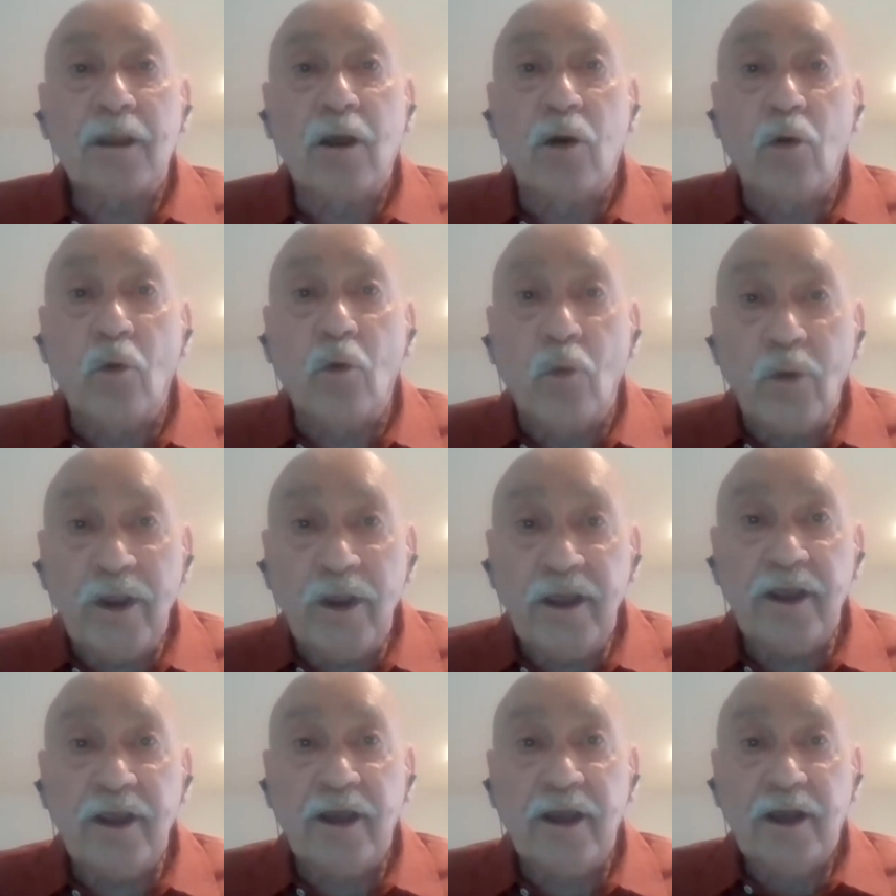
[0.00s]
uh,
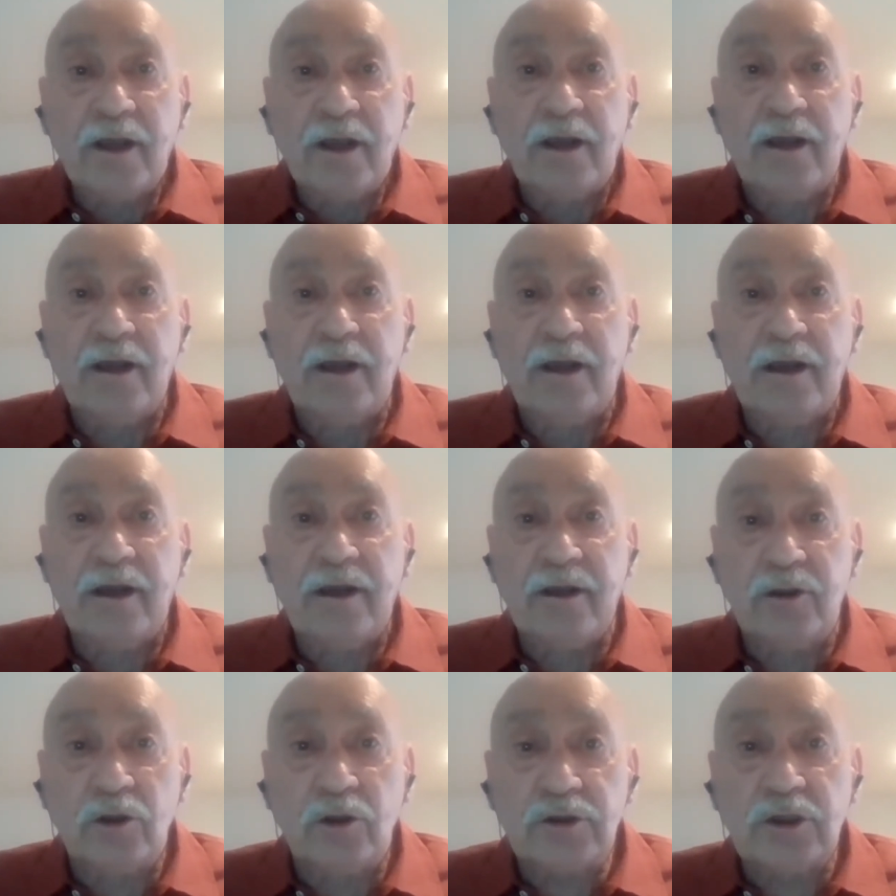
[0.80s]
we,
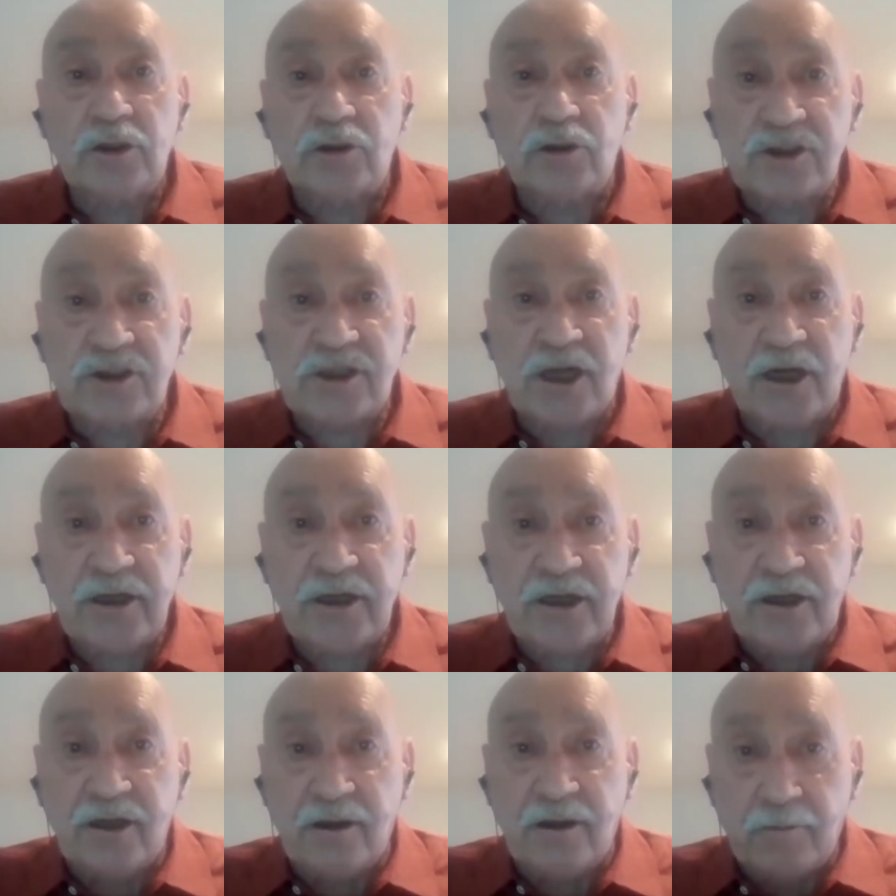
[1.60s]
in order to
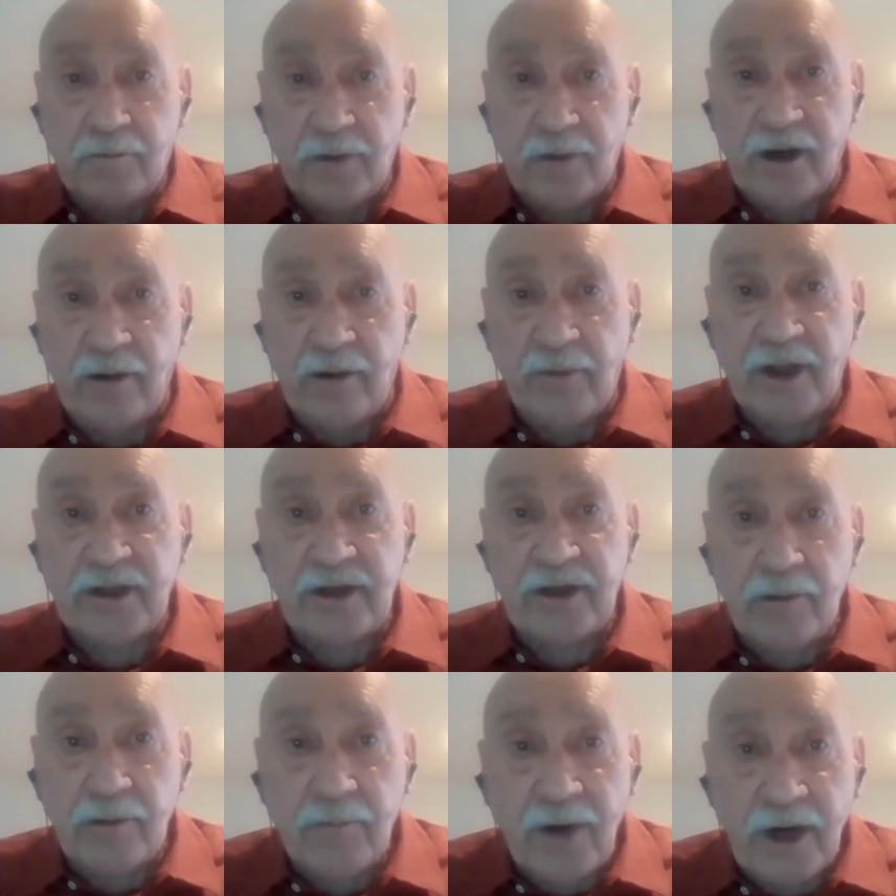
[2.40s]
study
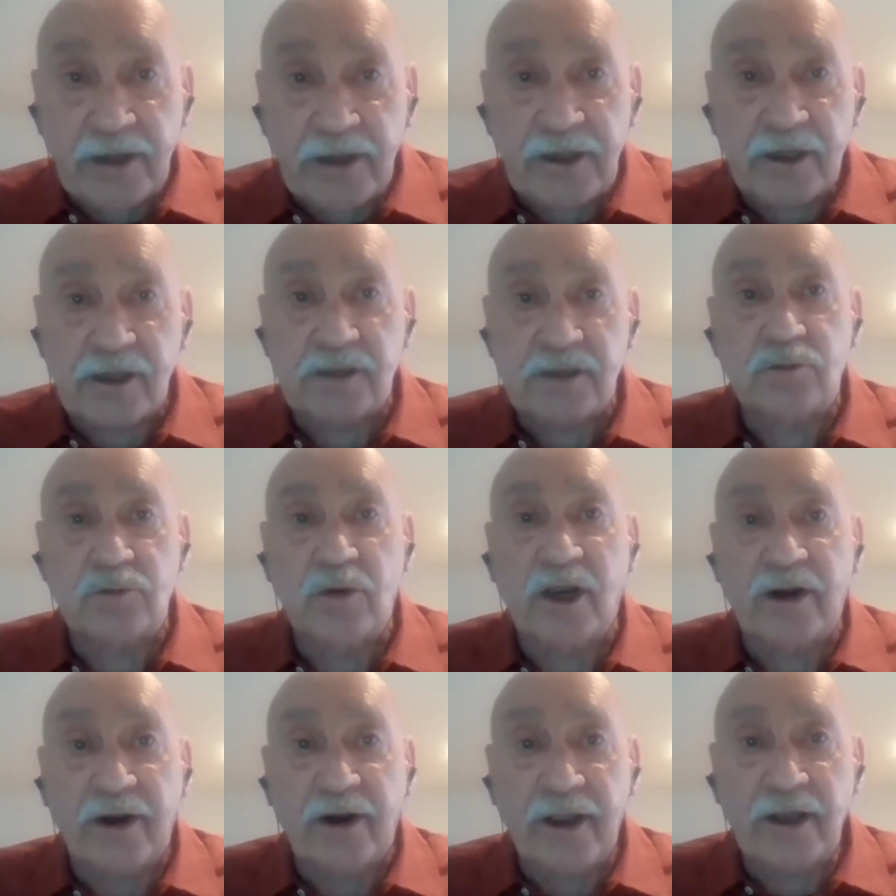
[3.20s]
elementary particles,
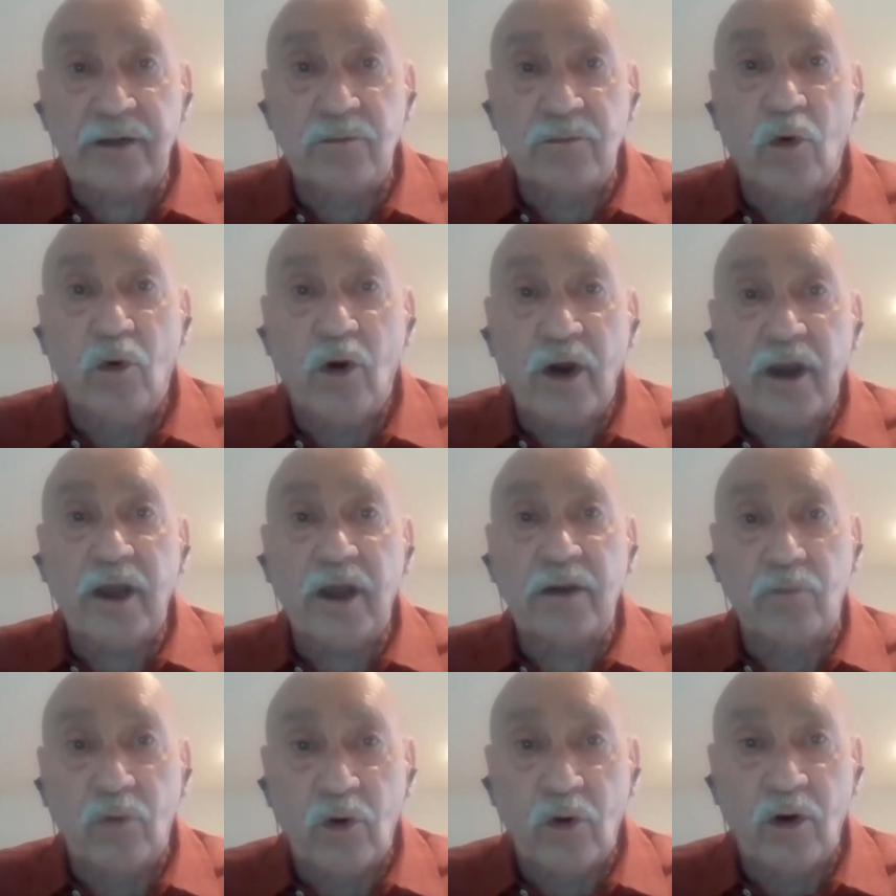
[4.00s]
we create more
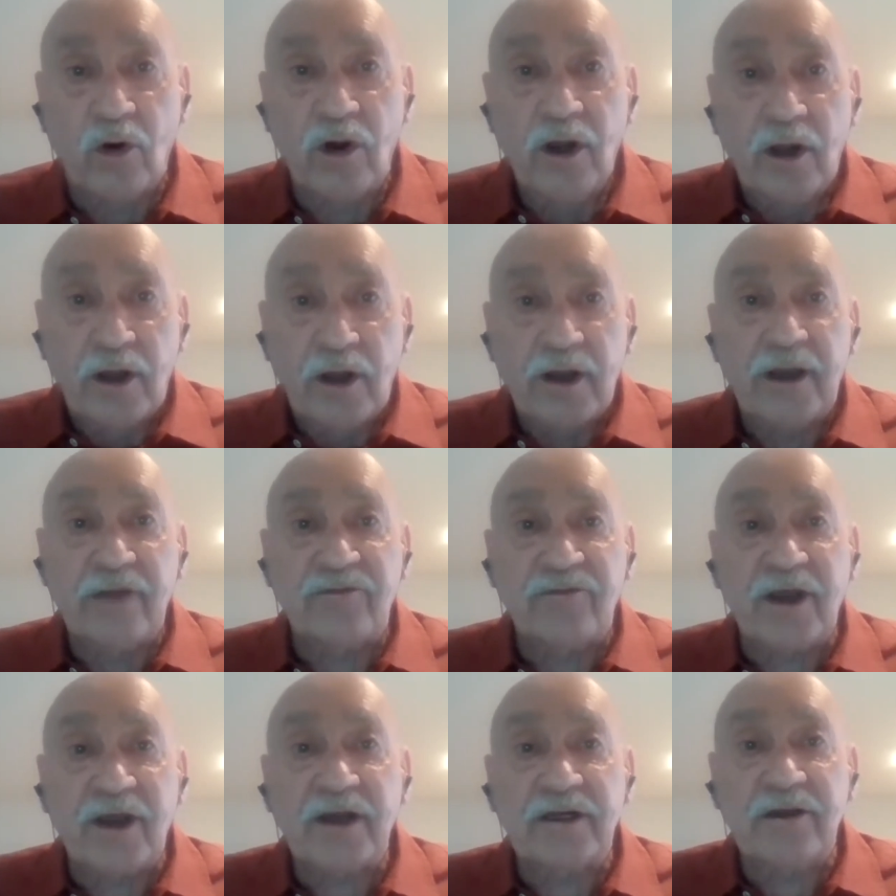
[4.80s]
and more
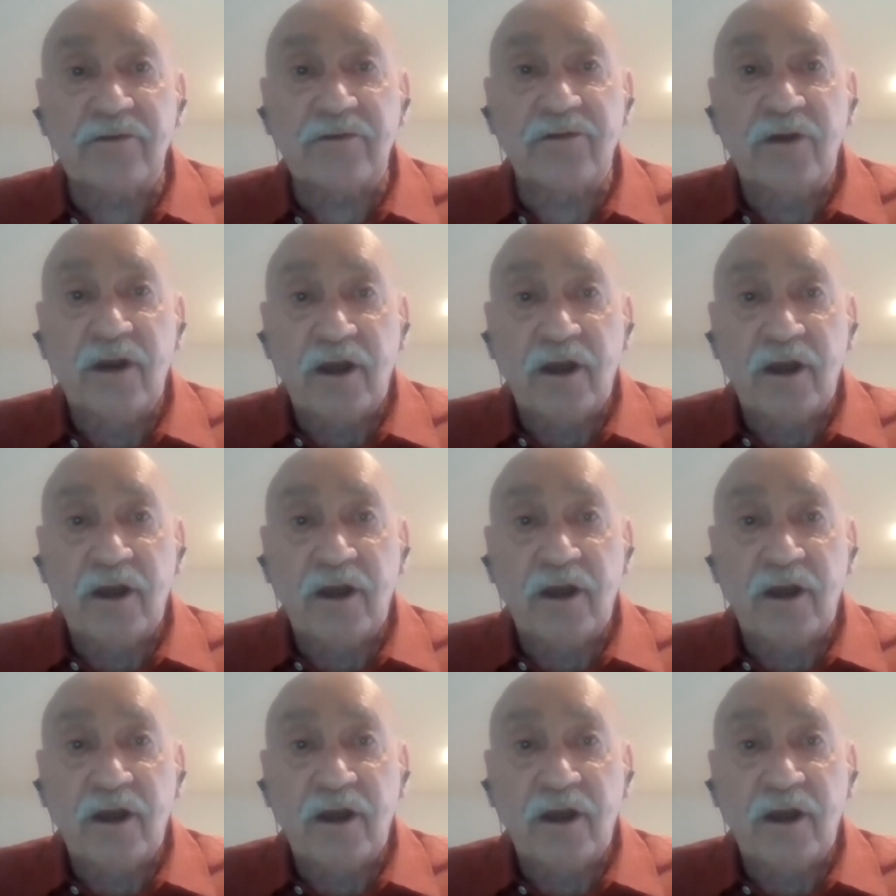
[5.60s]
effective,